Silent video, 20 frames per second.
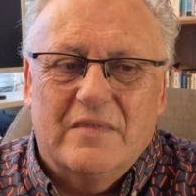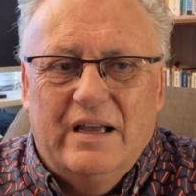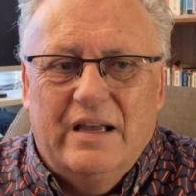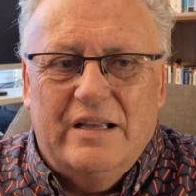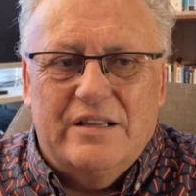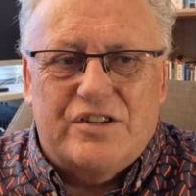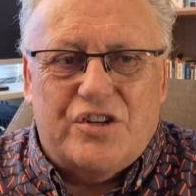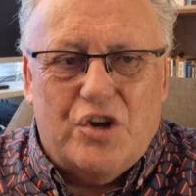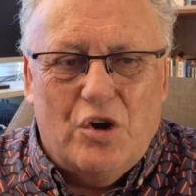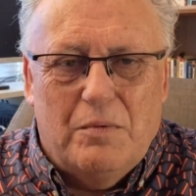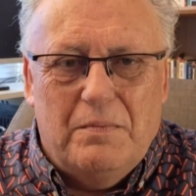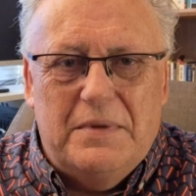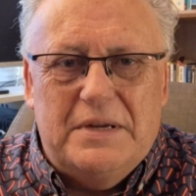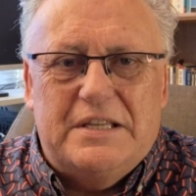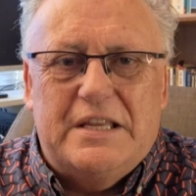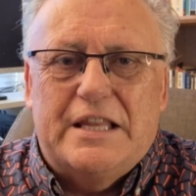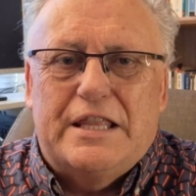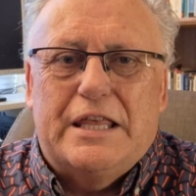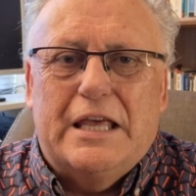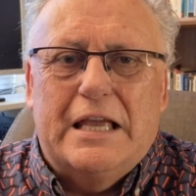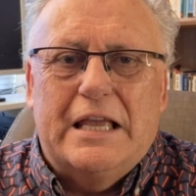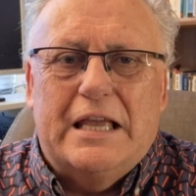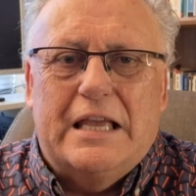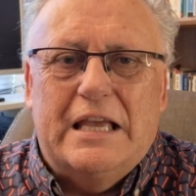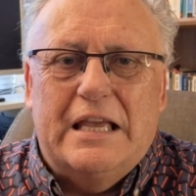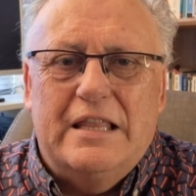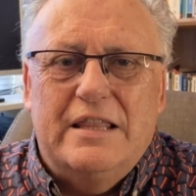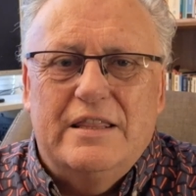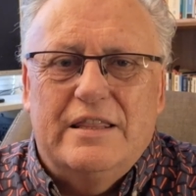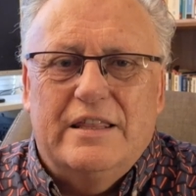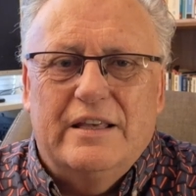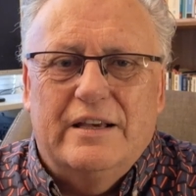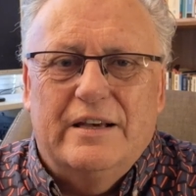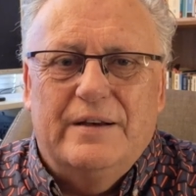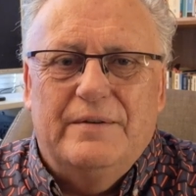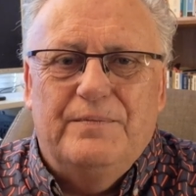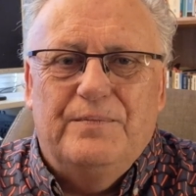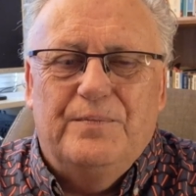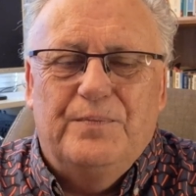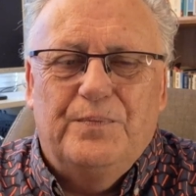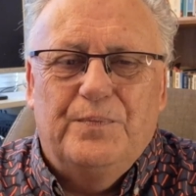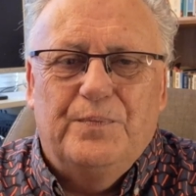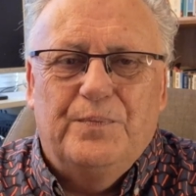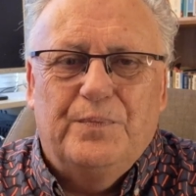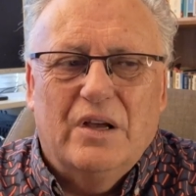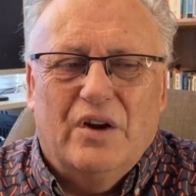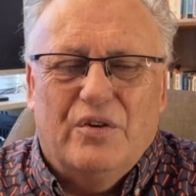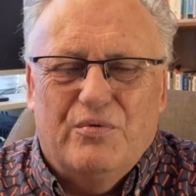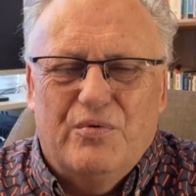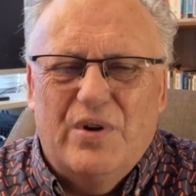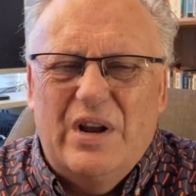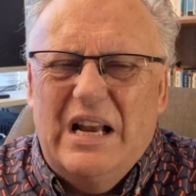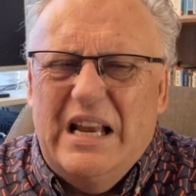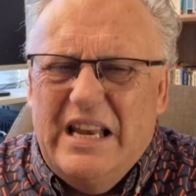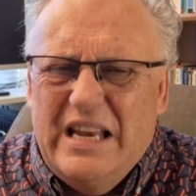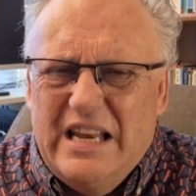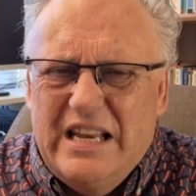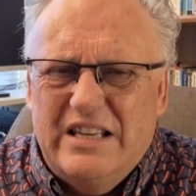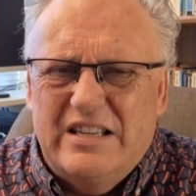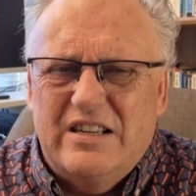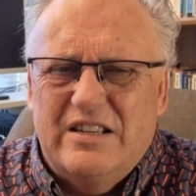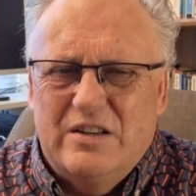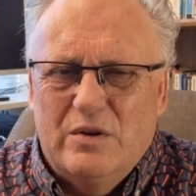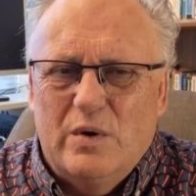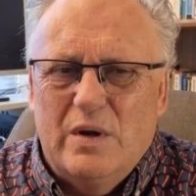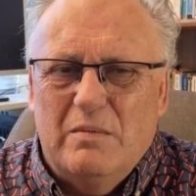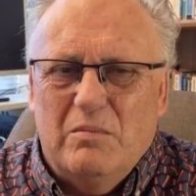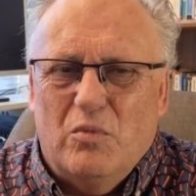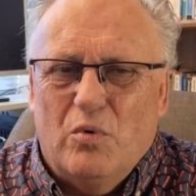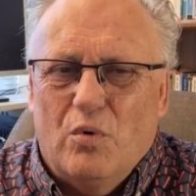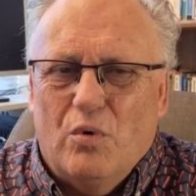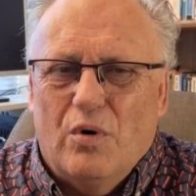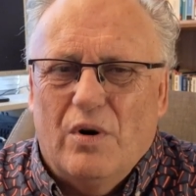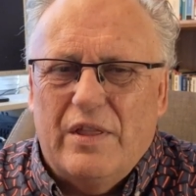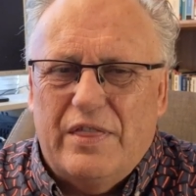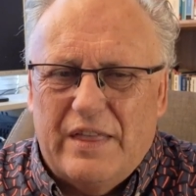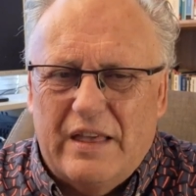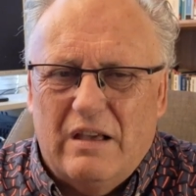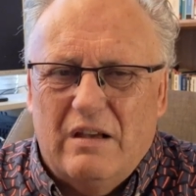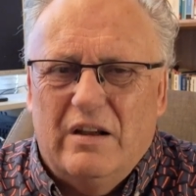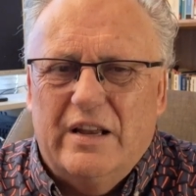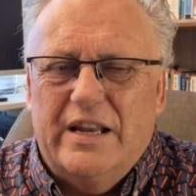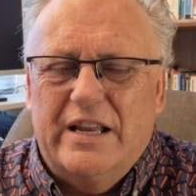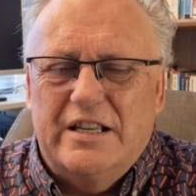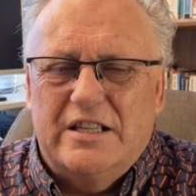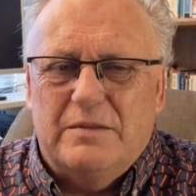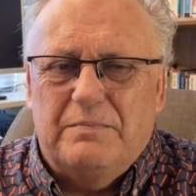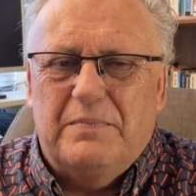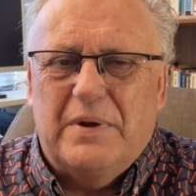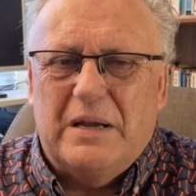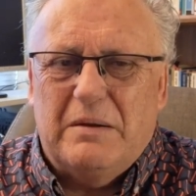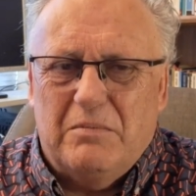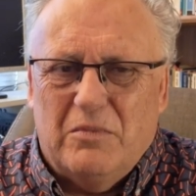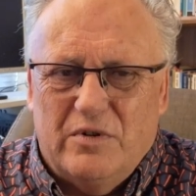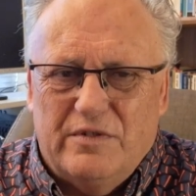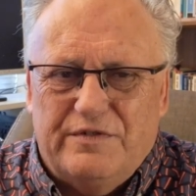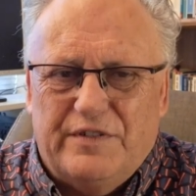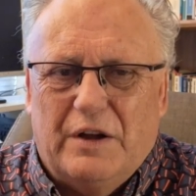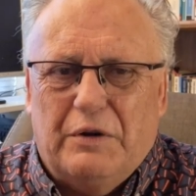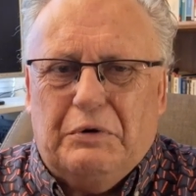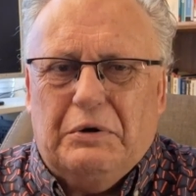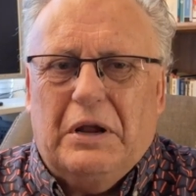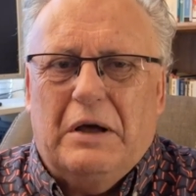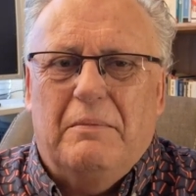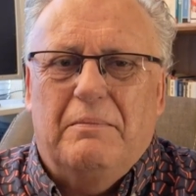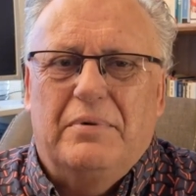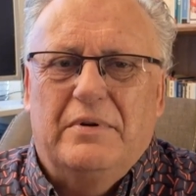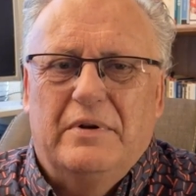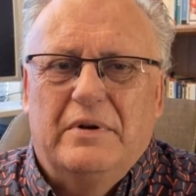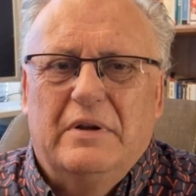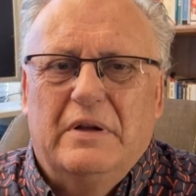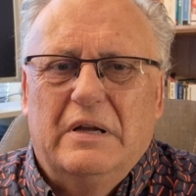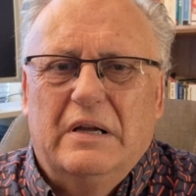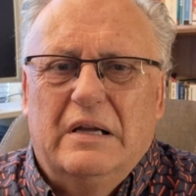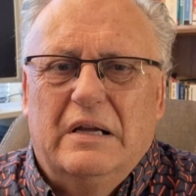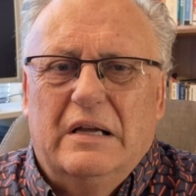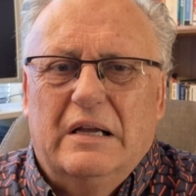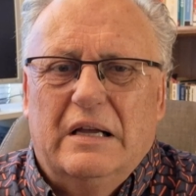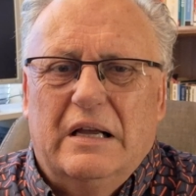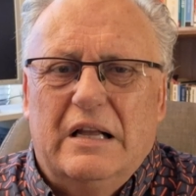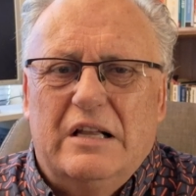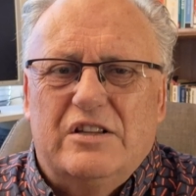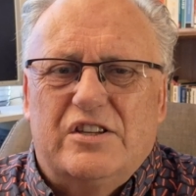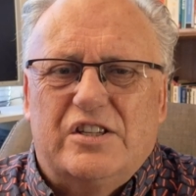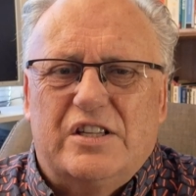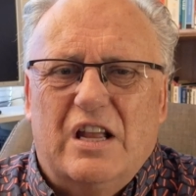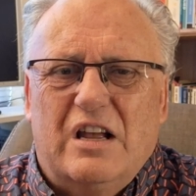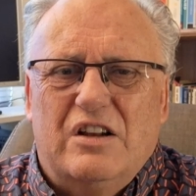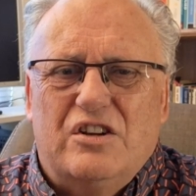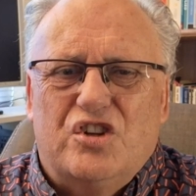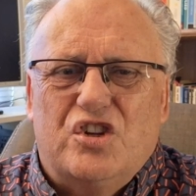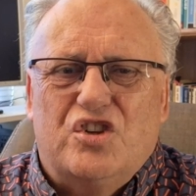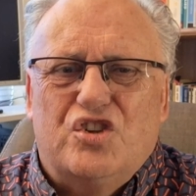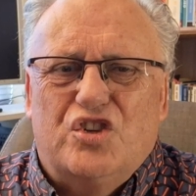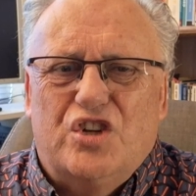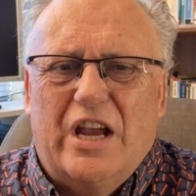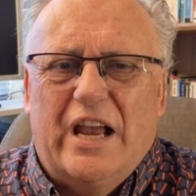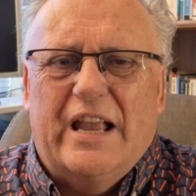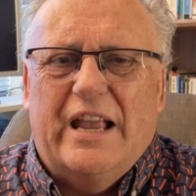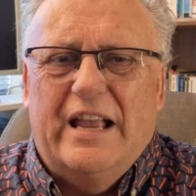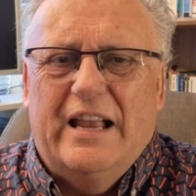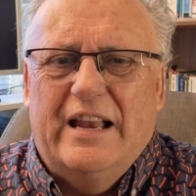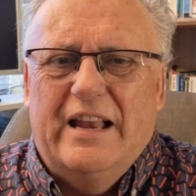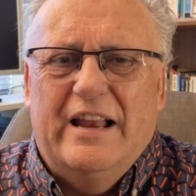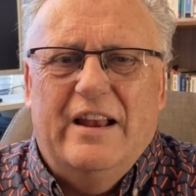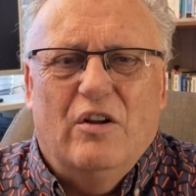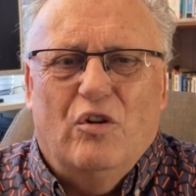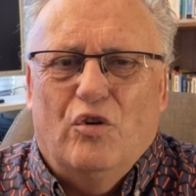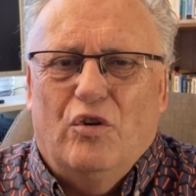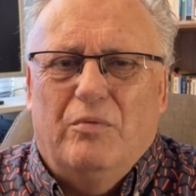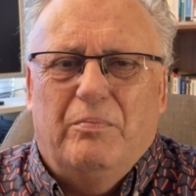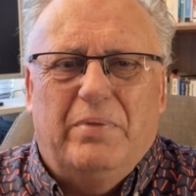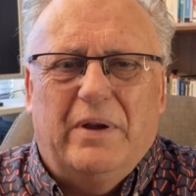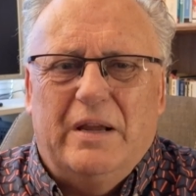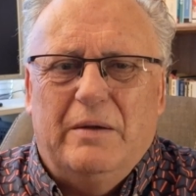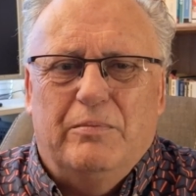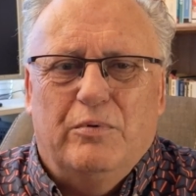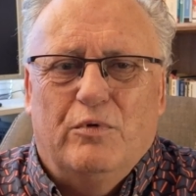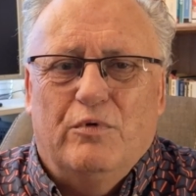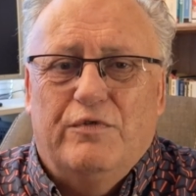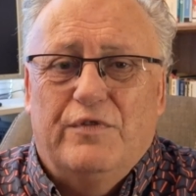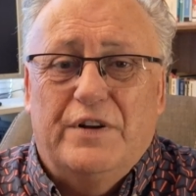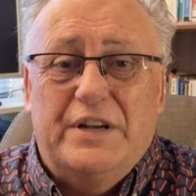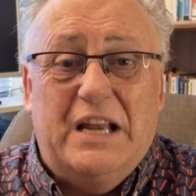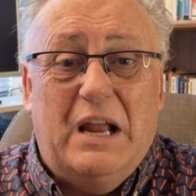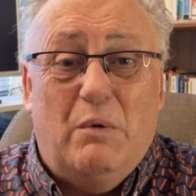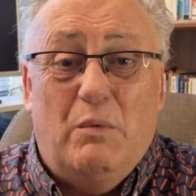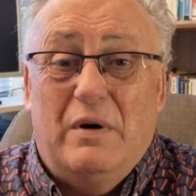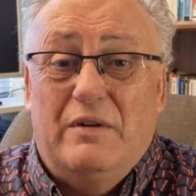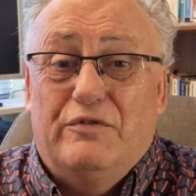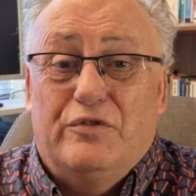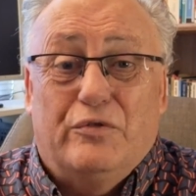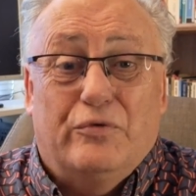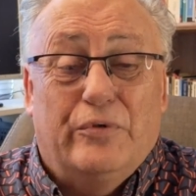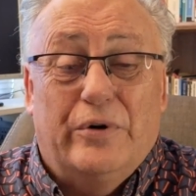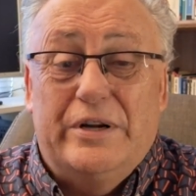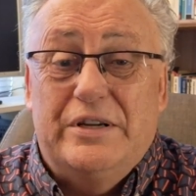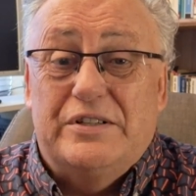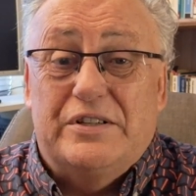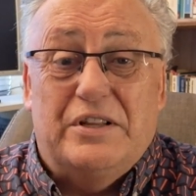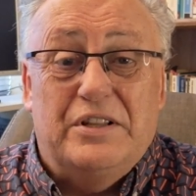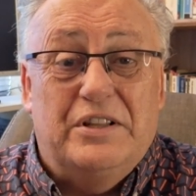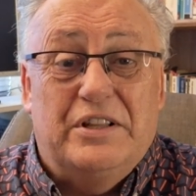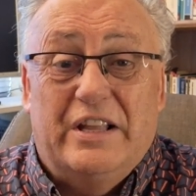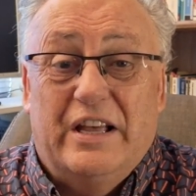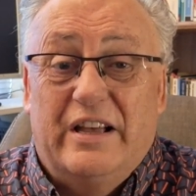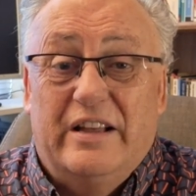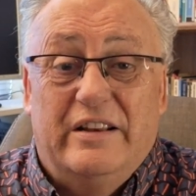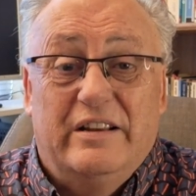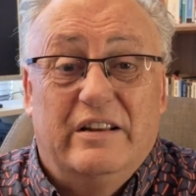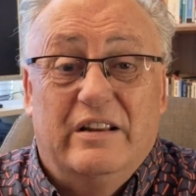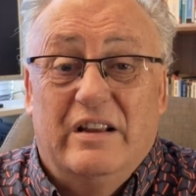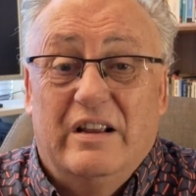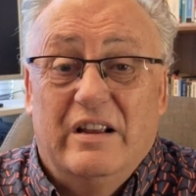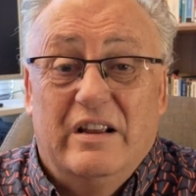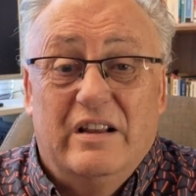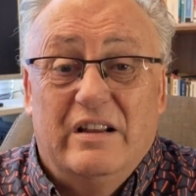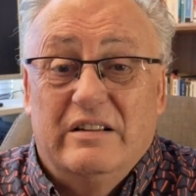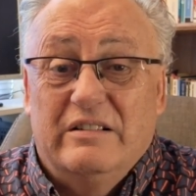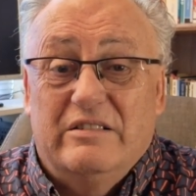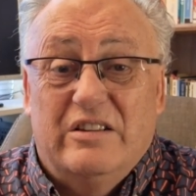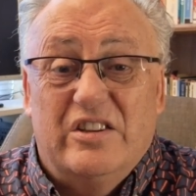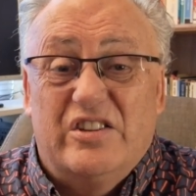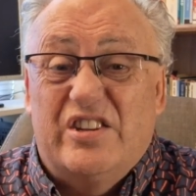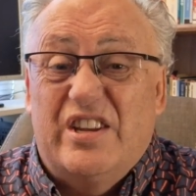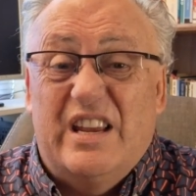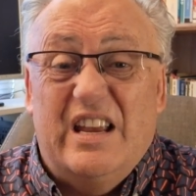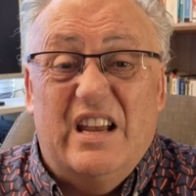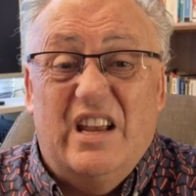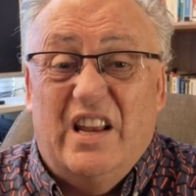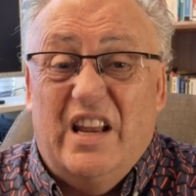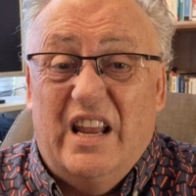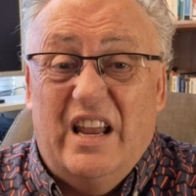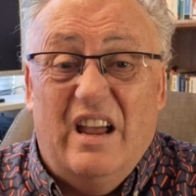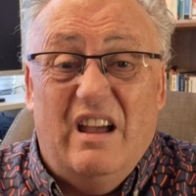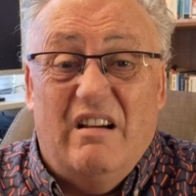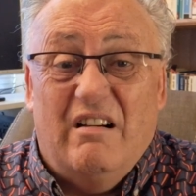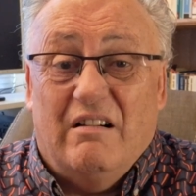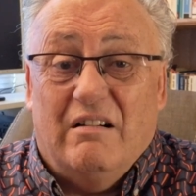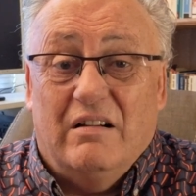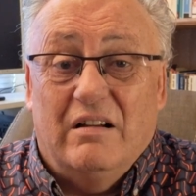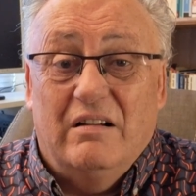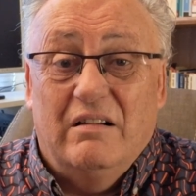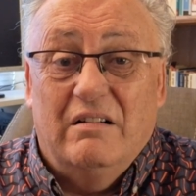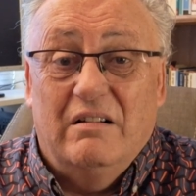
It's got me to thinking that I really need to do it more. I think I need to pick my phone up and start just checking in on people for no other reason than to see how they are.